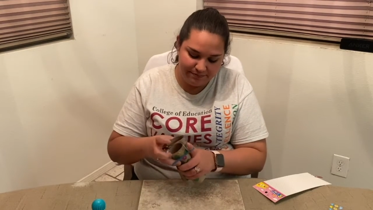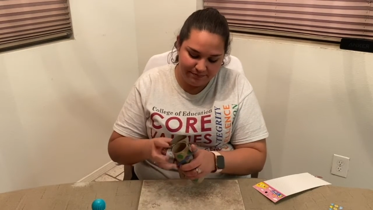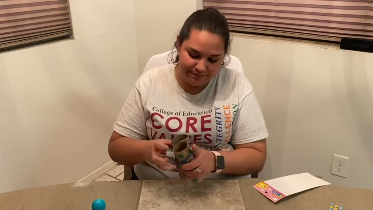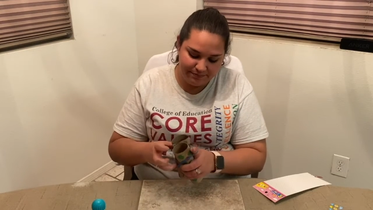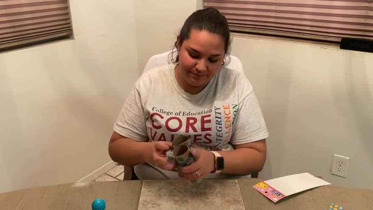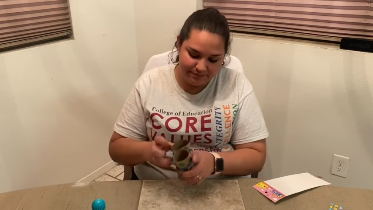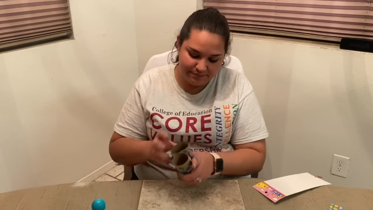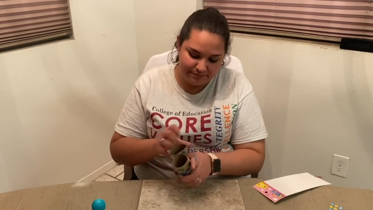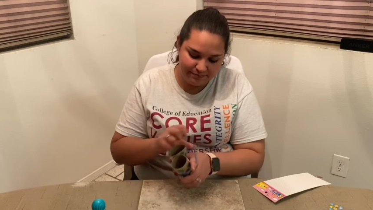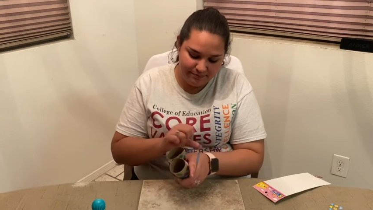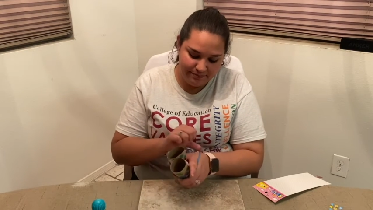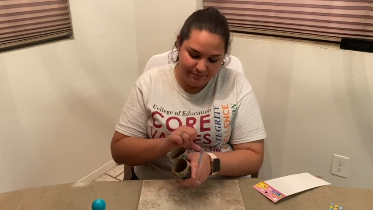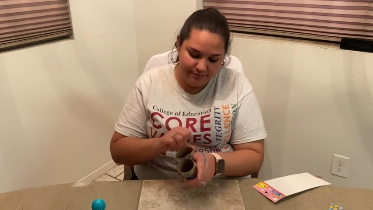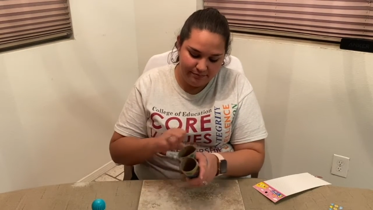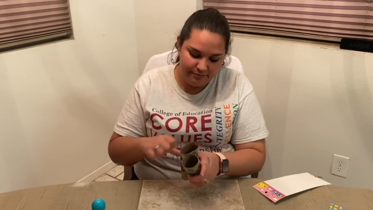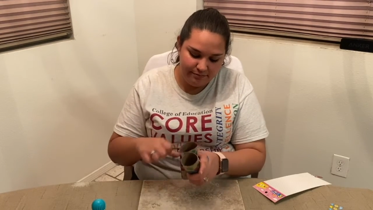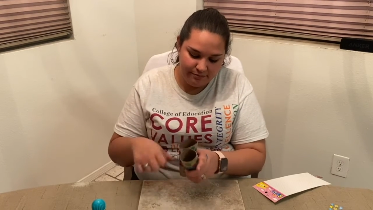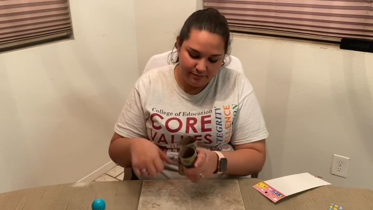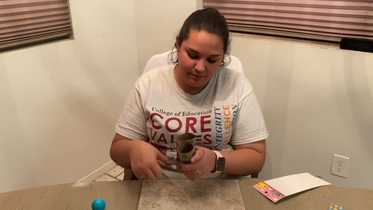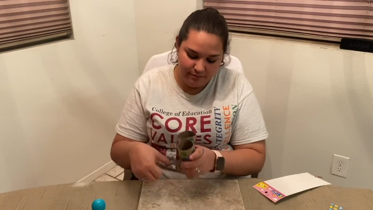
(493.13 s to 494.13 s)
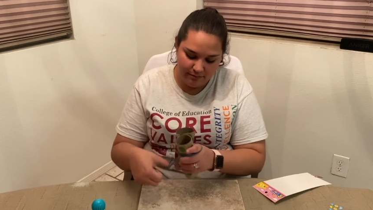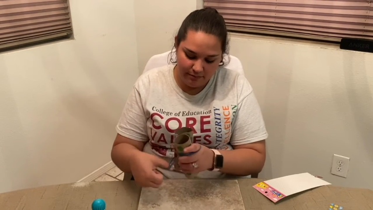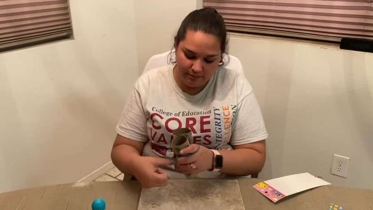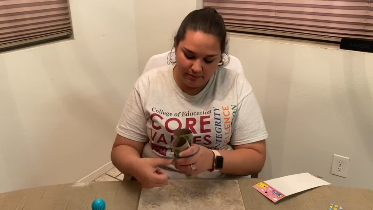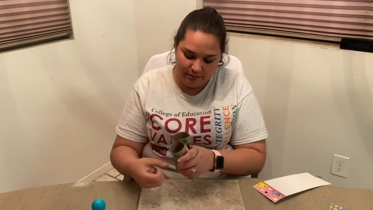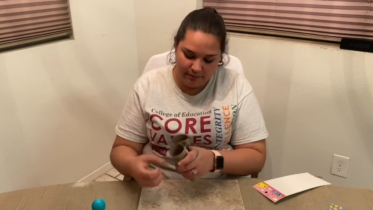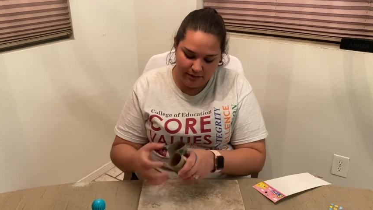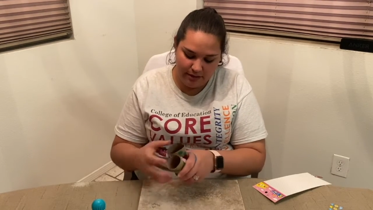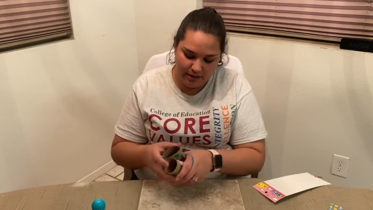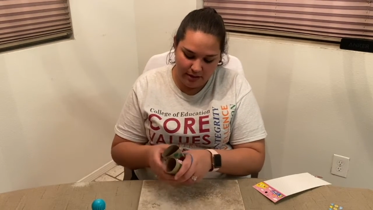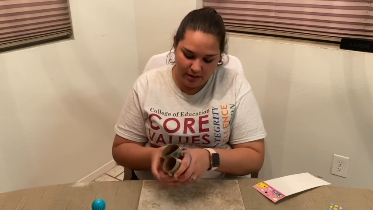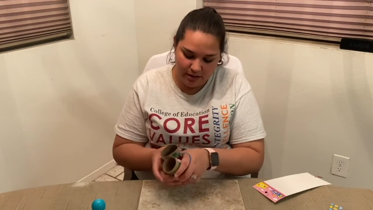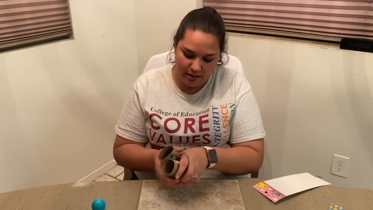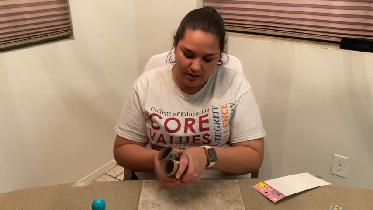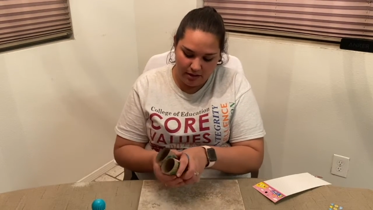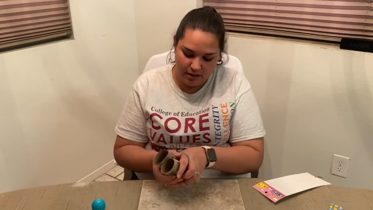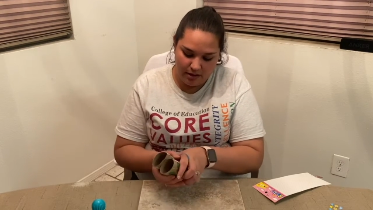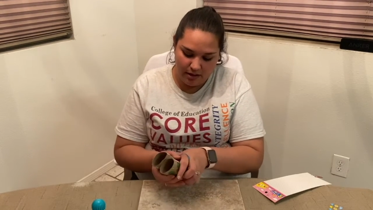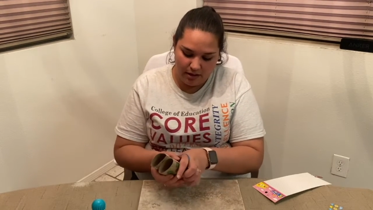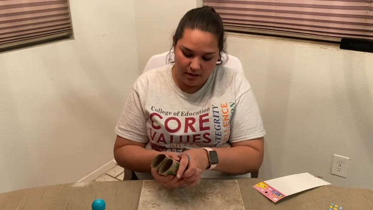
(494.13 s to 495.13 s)

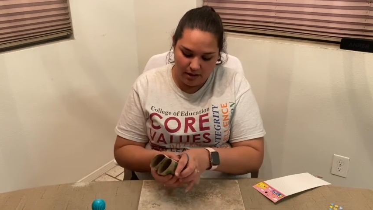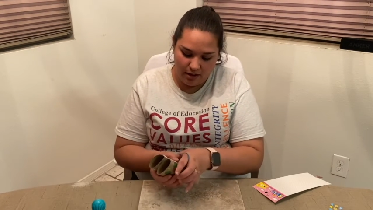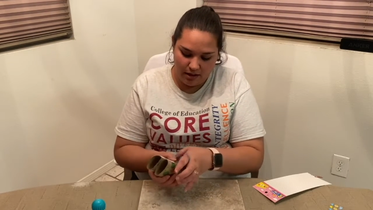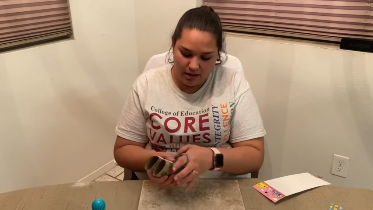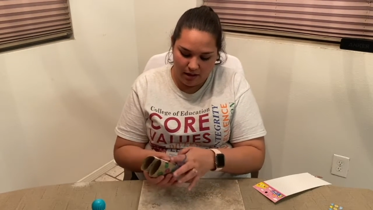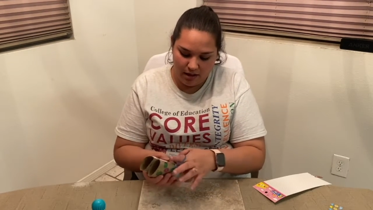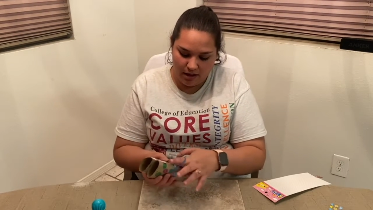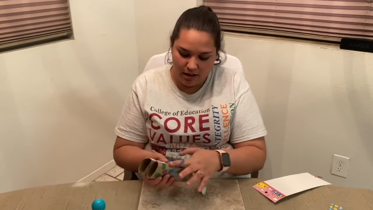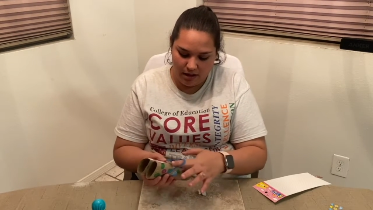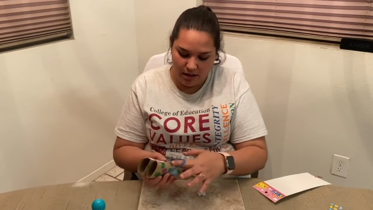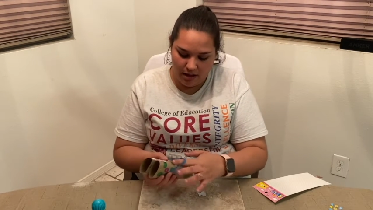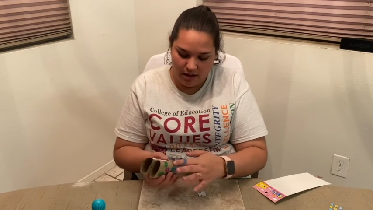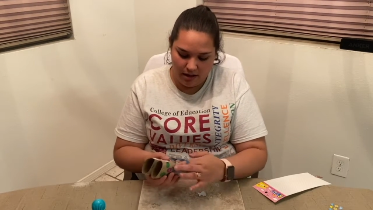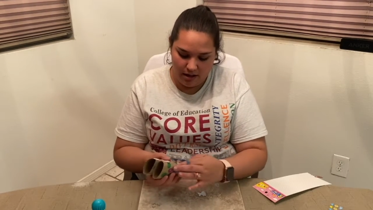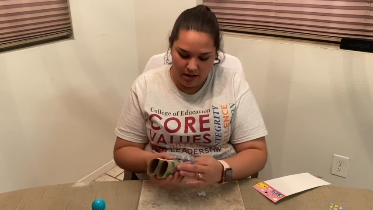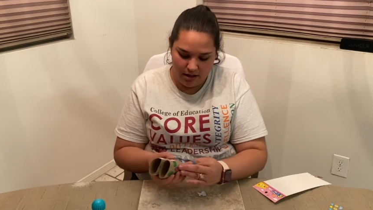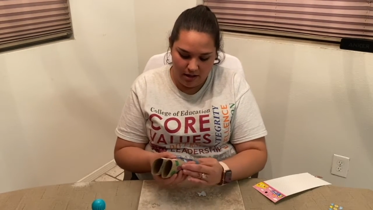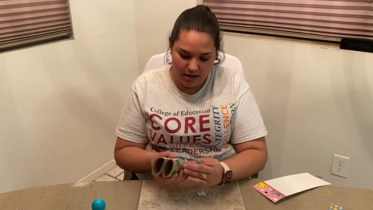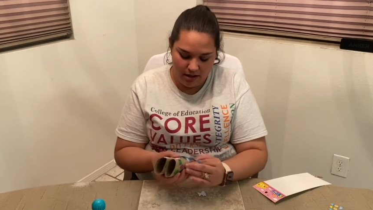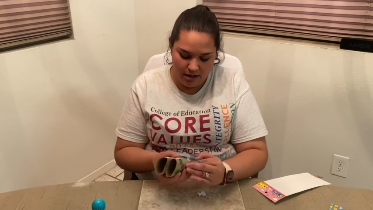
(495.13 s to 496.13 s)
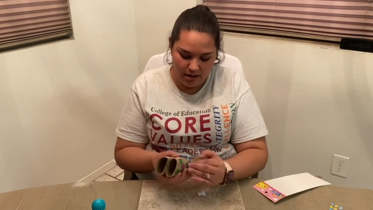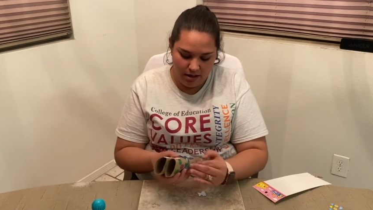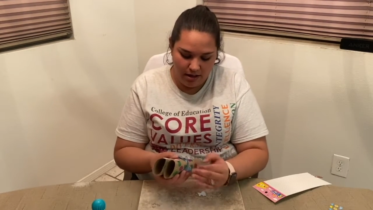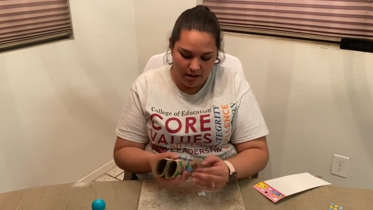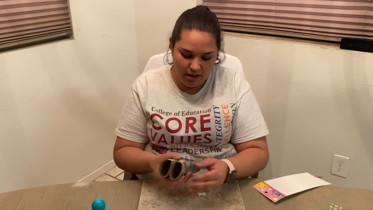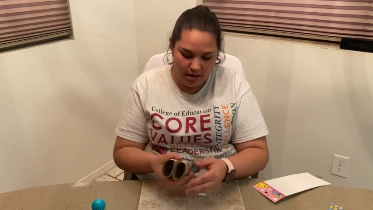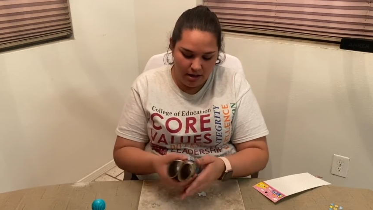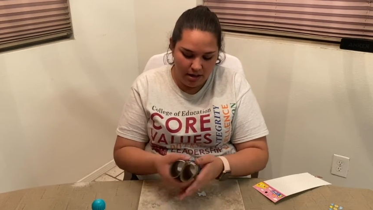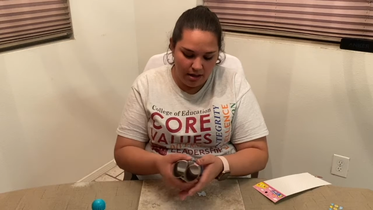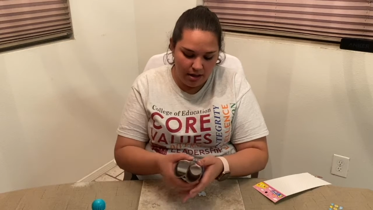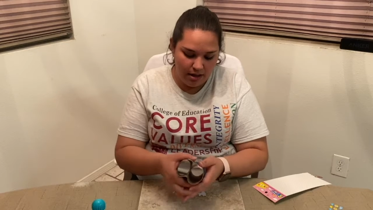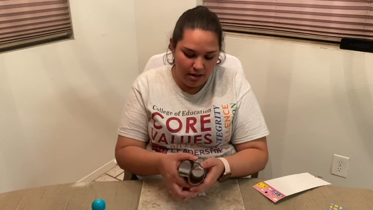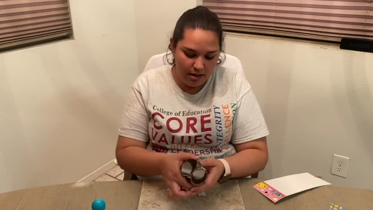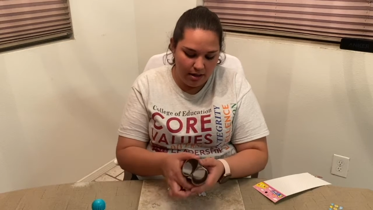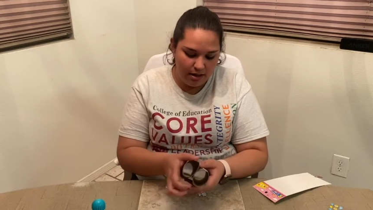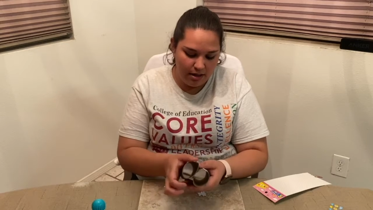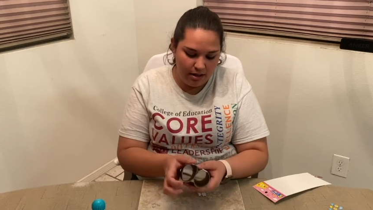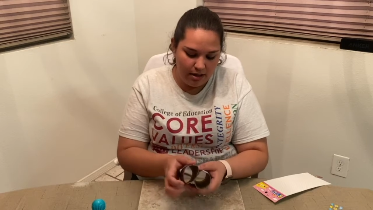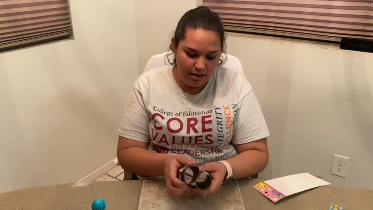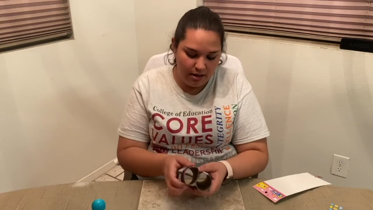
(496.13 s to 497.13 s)

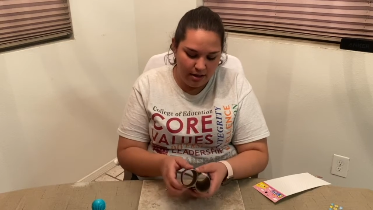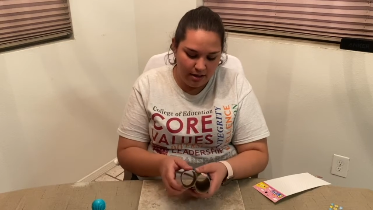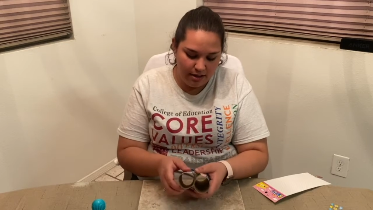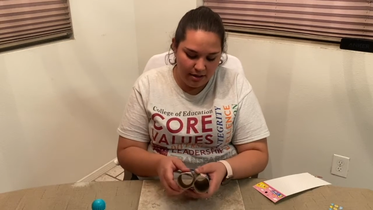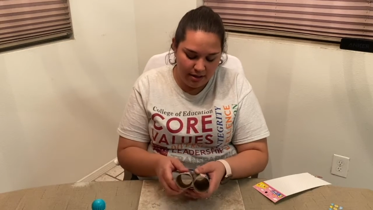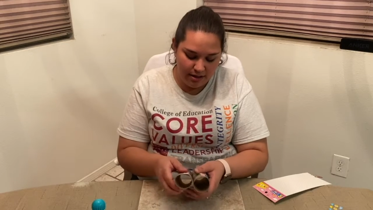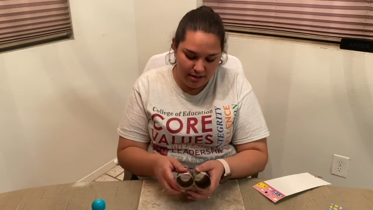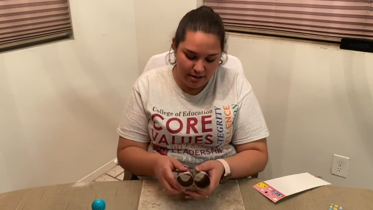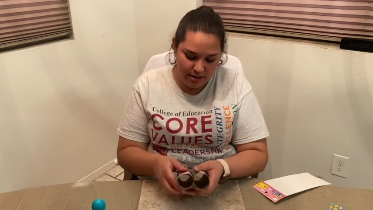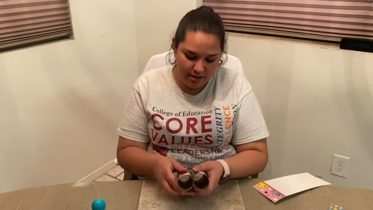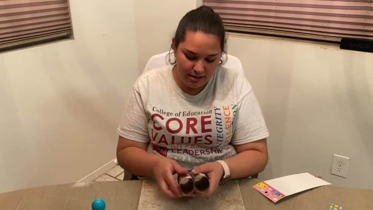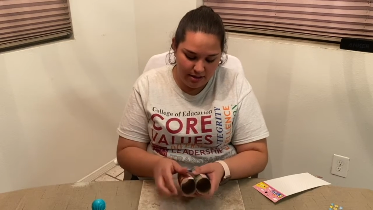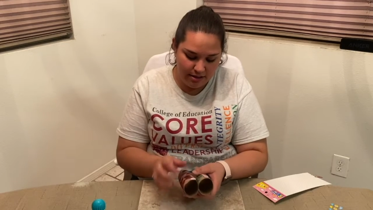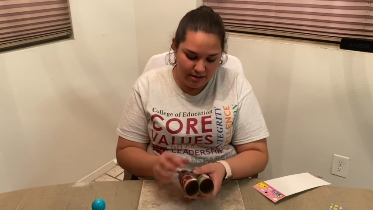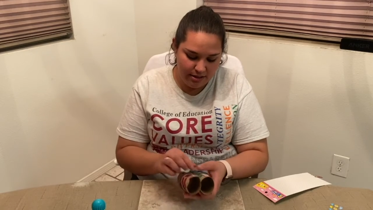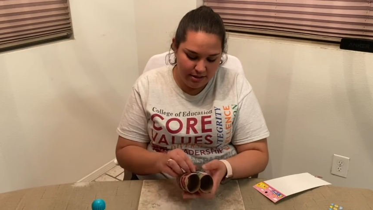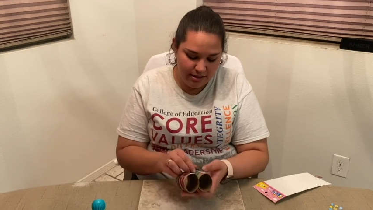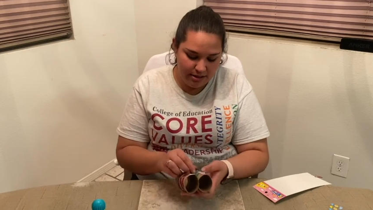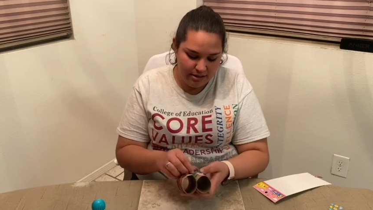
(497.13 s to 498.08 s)
(no one is talking)